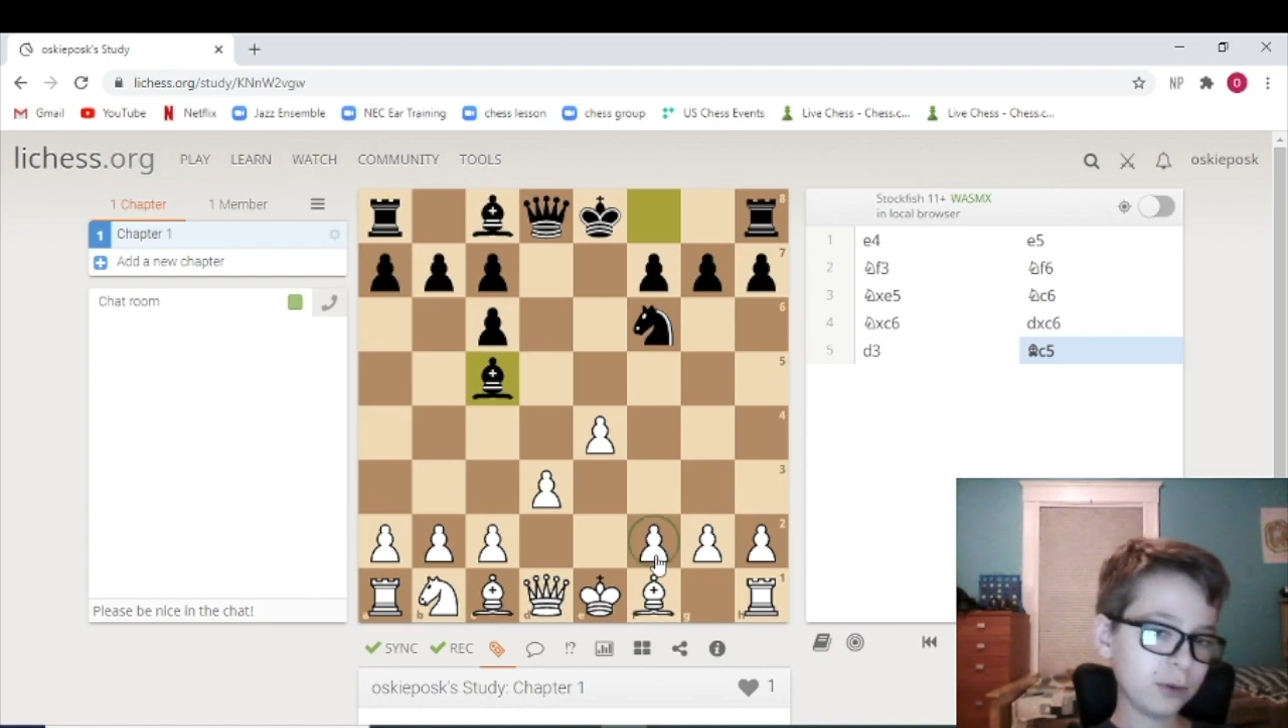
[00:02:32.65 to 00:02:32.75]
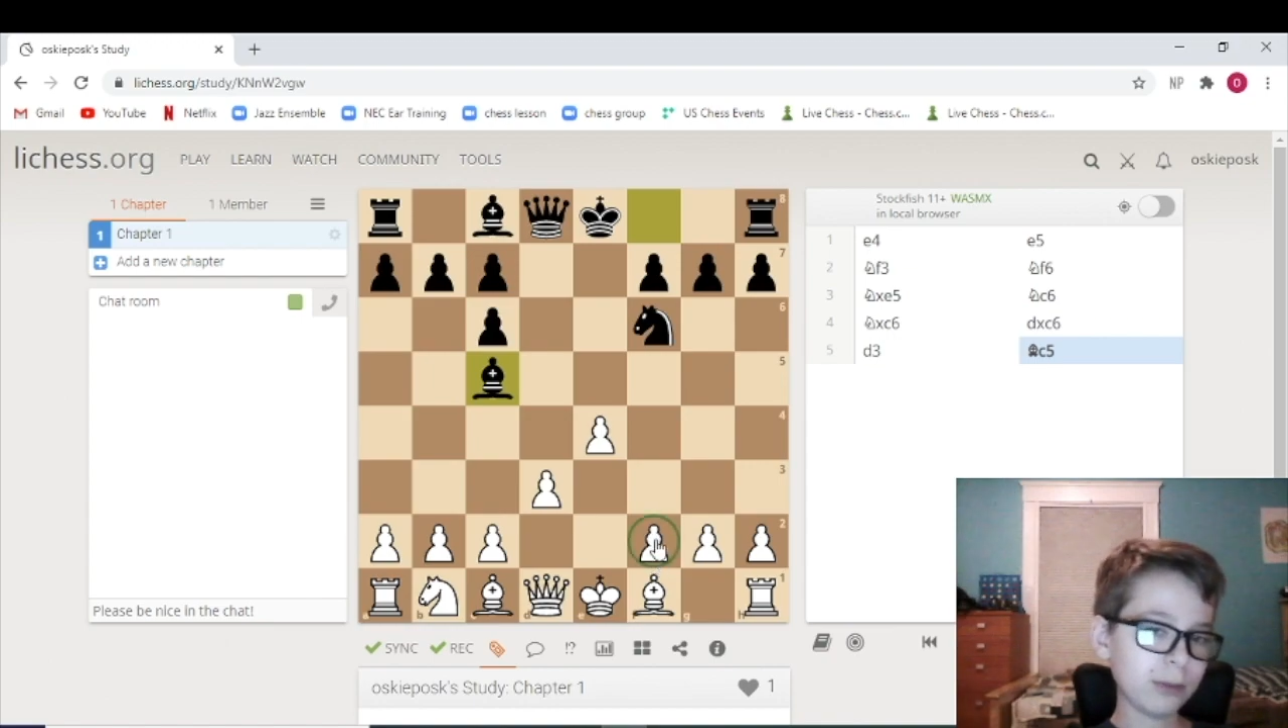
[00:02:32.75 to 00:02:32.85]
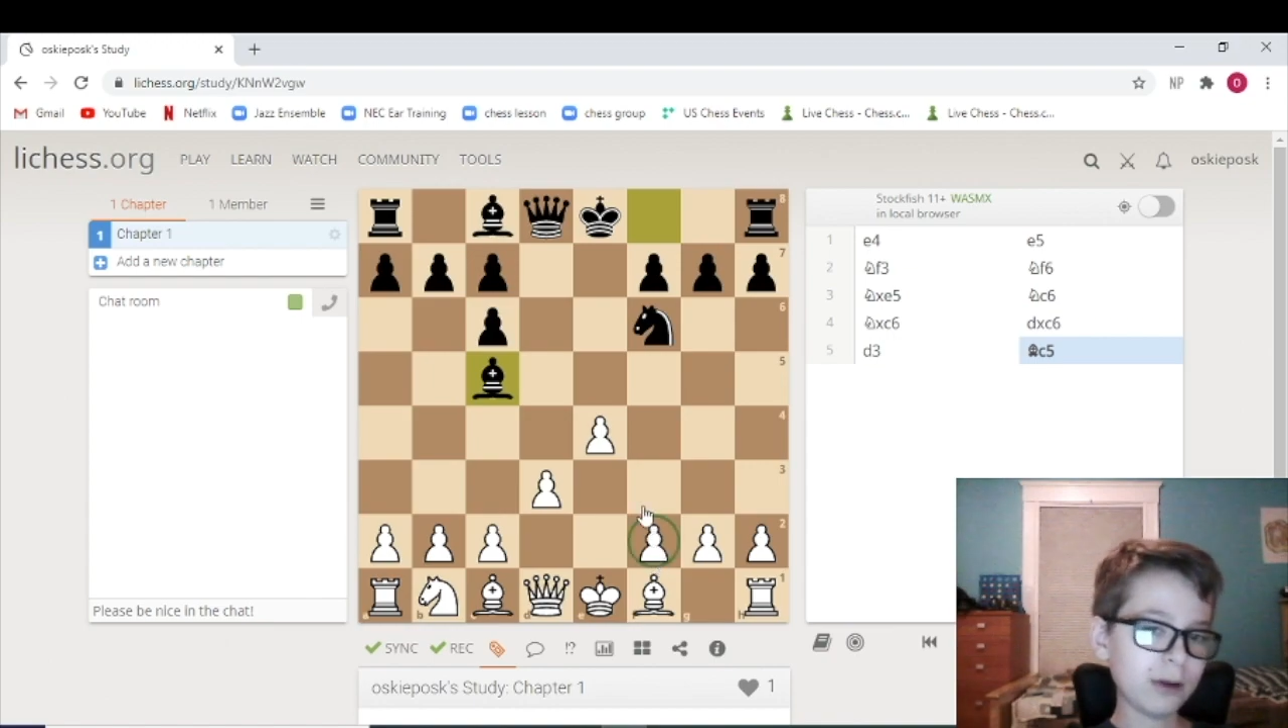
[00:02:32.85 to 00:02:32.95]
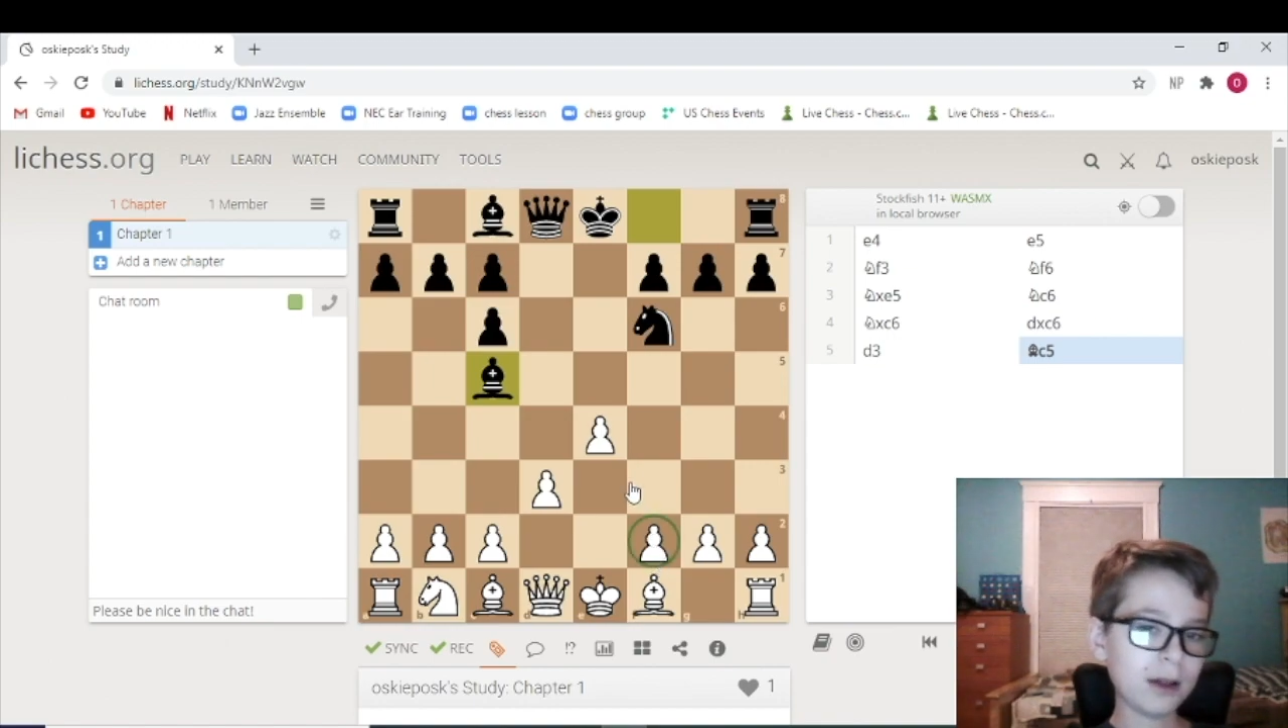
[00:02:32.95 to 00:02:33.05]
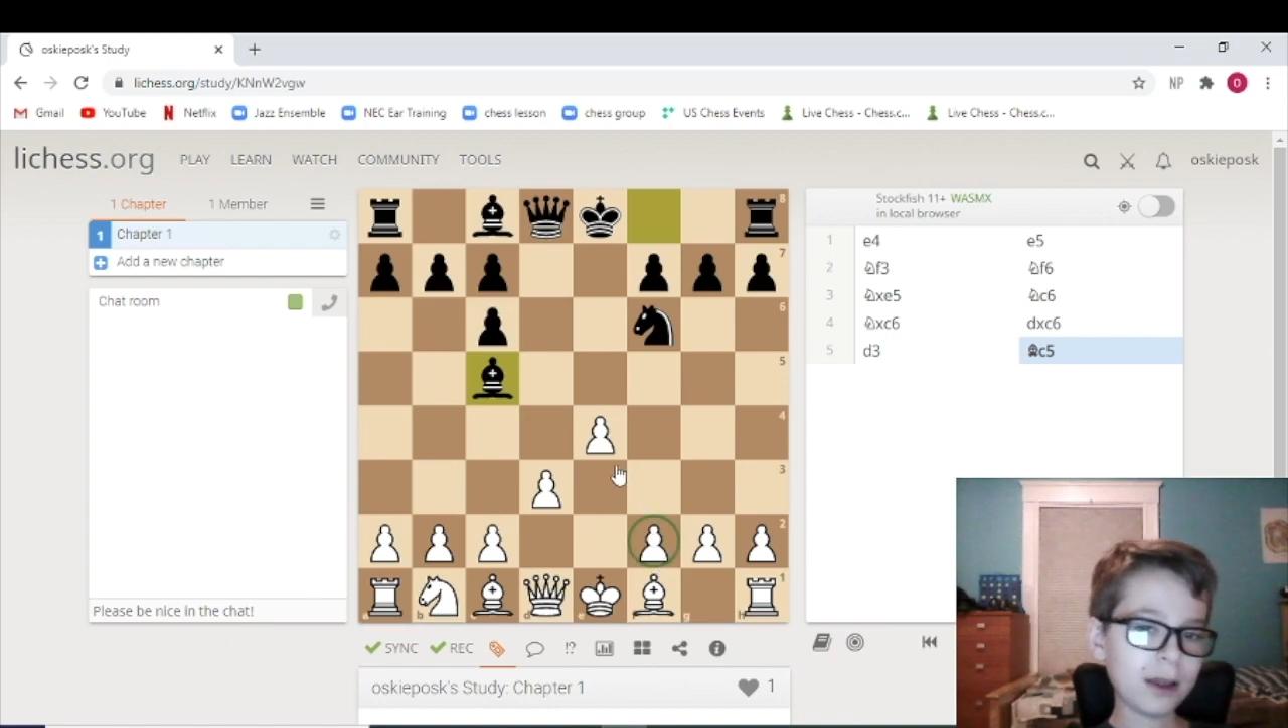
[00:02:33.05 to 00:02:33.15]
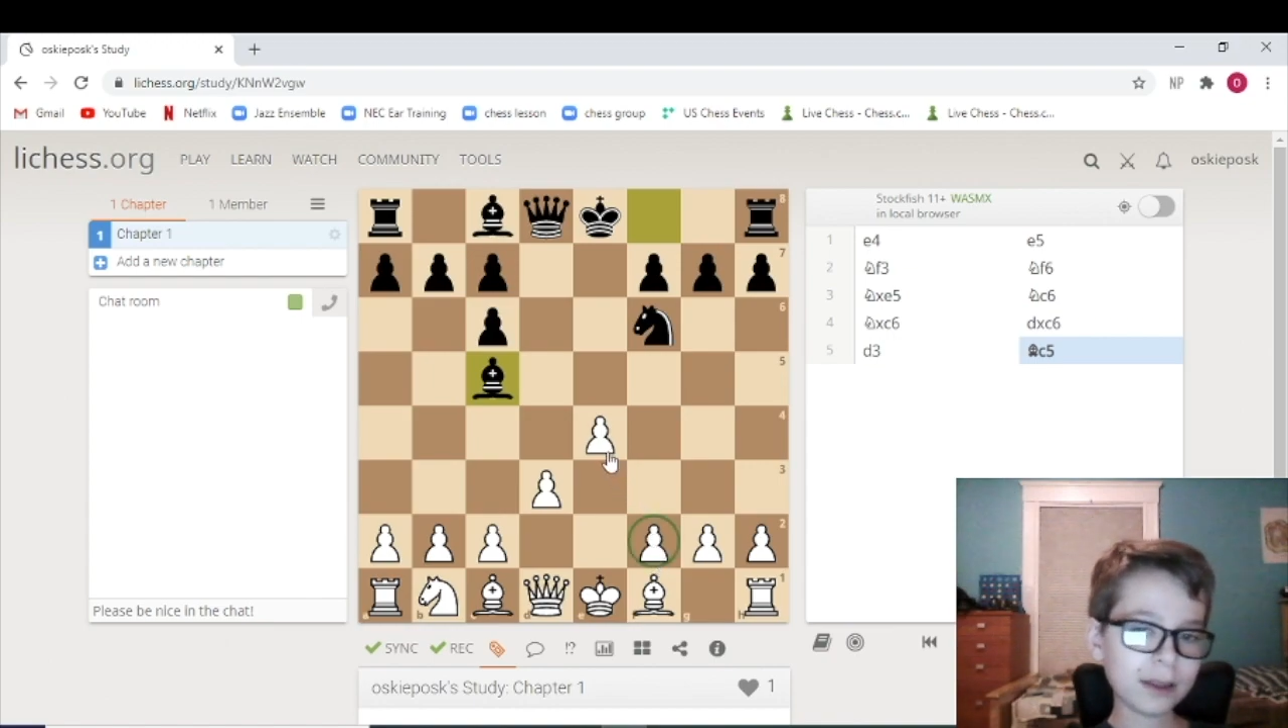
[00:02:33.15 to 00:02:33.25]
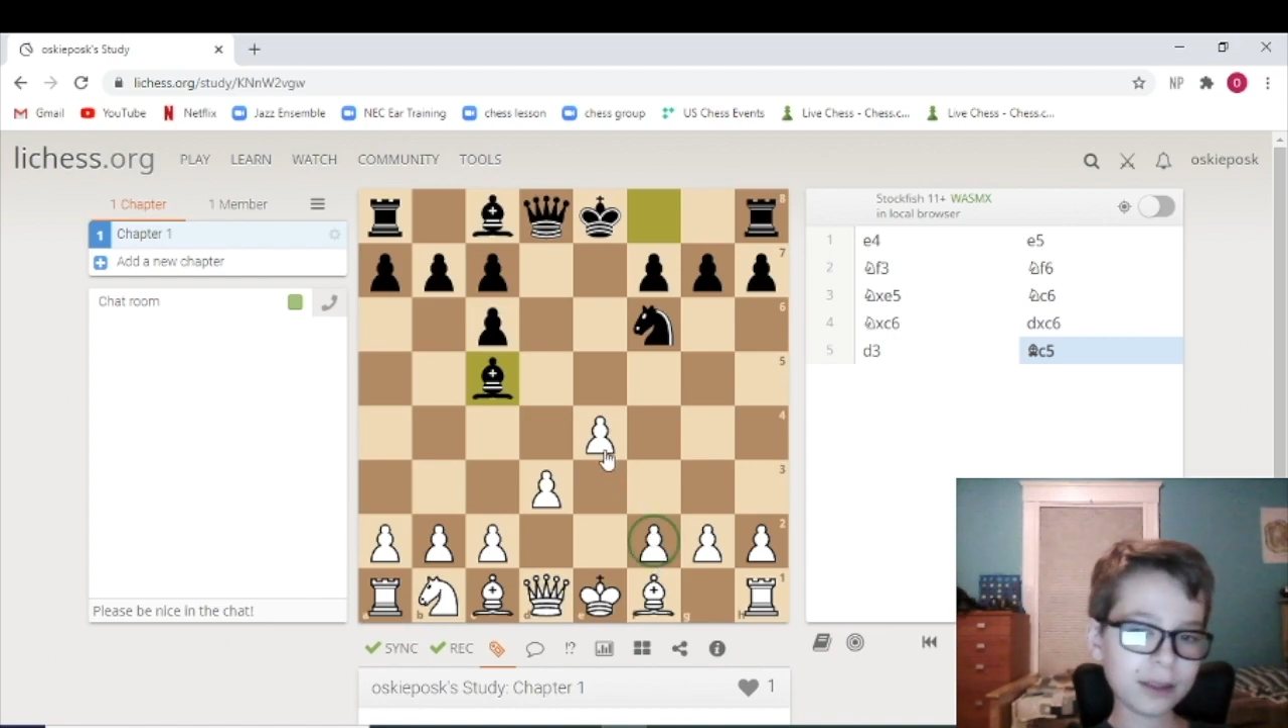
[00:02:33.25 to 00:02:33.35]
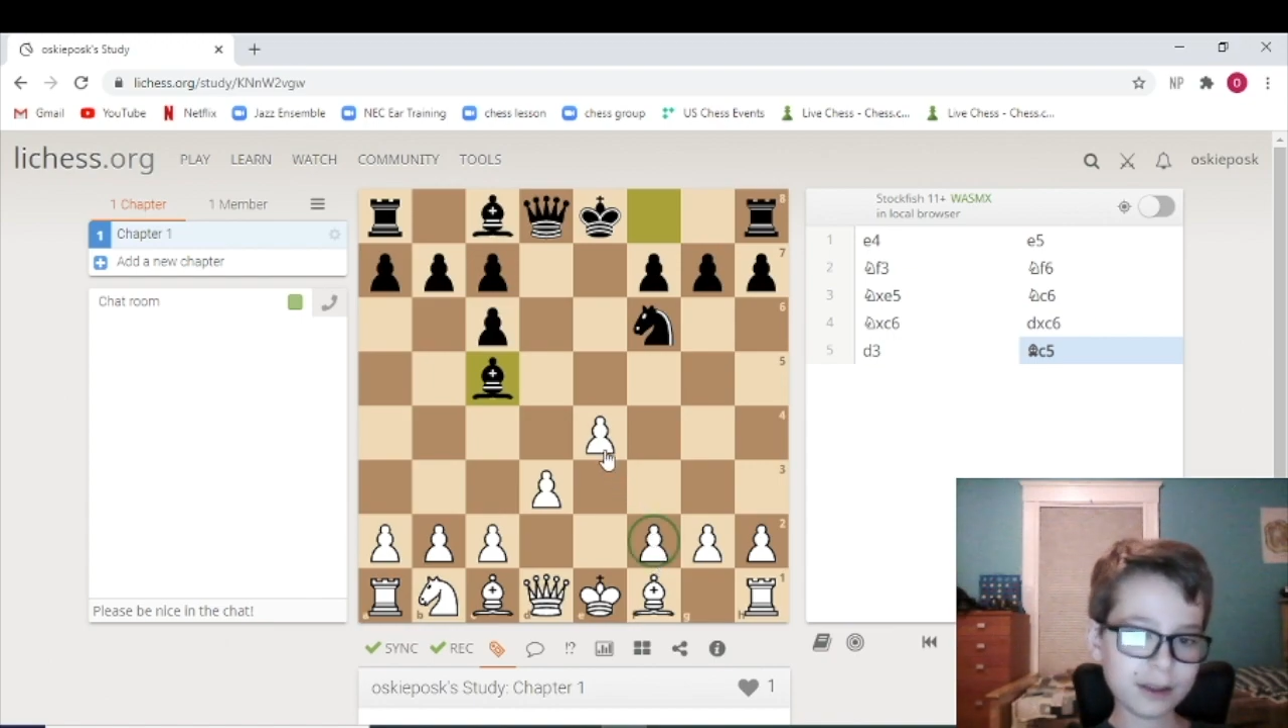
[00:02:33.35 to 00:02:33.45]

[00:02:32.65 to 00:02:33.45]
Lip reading: pawns,